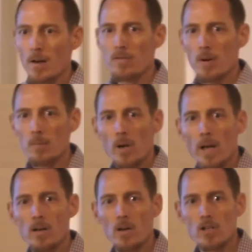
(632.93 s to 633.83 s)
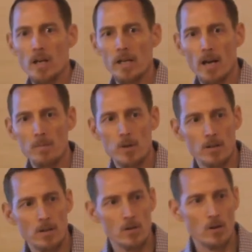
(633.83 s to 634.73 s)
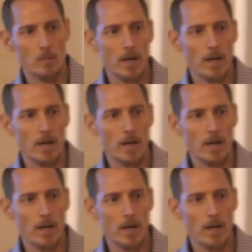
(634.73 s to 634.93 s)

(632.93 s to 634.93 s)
from what I call shiny object syndrome.